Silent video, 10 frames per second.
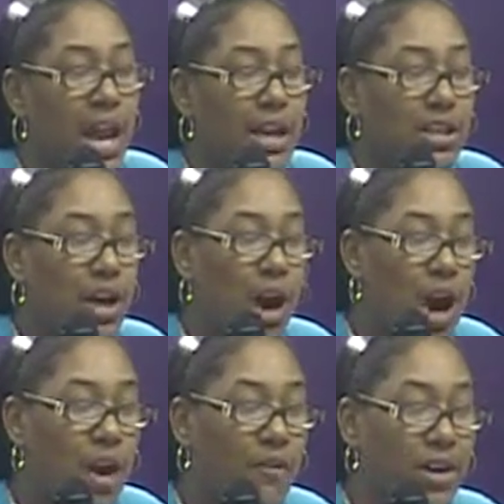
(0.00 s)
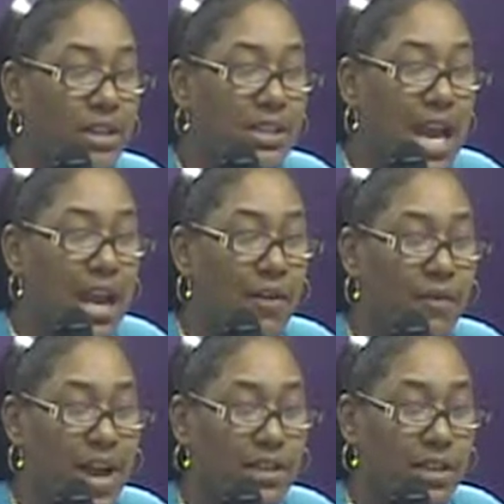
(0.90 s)
to offer a
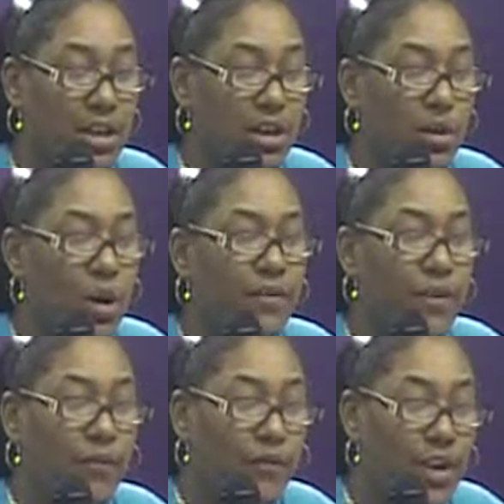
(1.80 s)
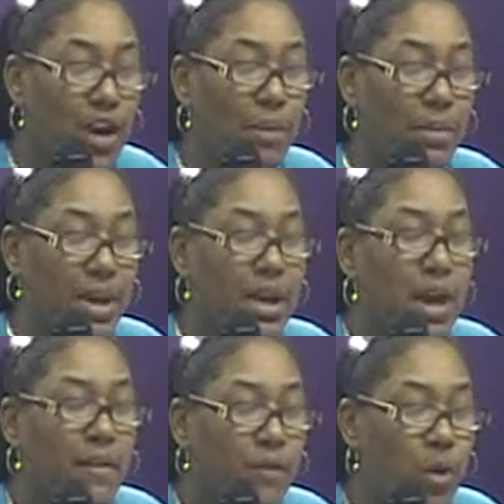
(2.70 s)
sacrifice to the Lord, fulfillment
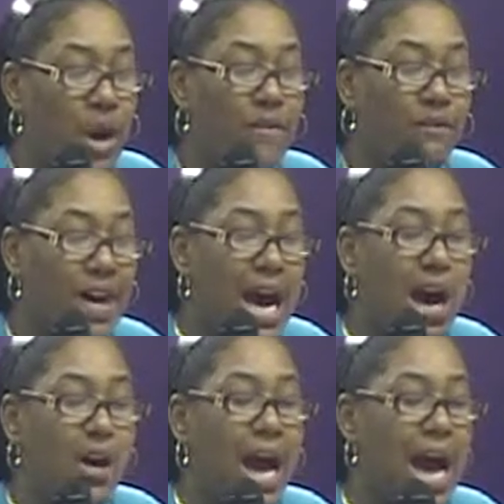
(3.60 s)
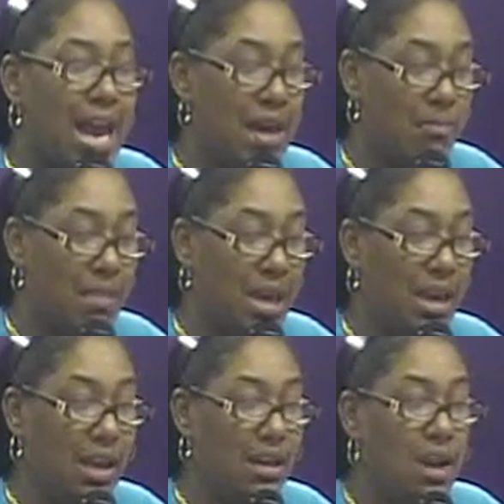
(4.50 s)
for a vow I had
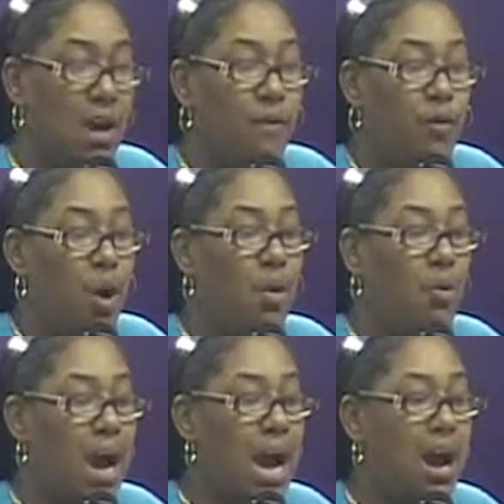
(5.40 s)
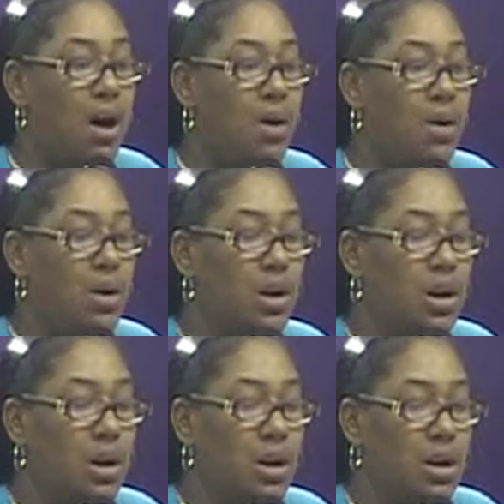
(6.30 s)
made. For a while
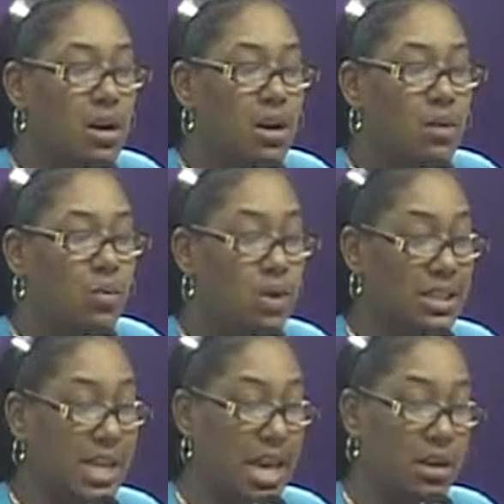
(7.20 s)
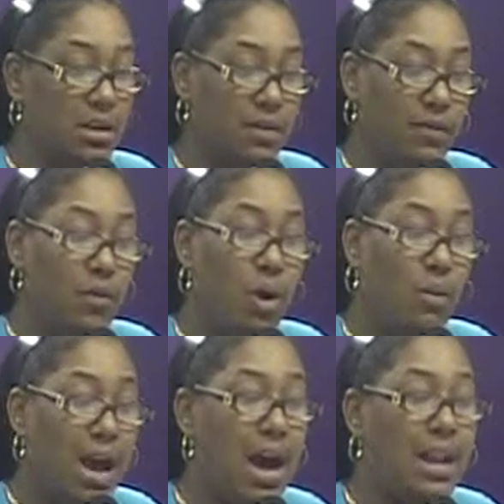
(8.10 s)

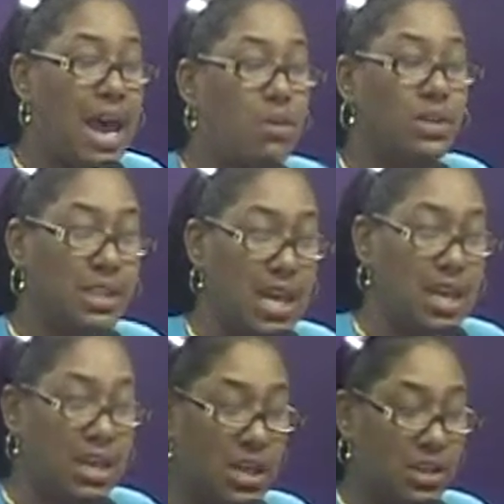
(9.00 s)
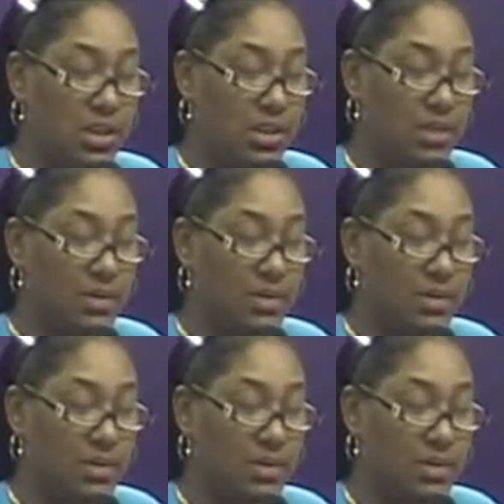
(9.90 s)
I was at Gushan.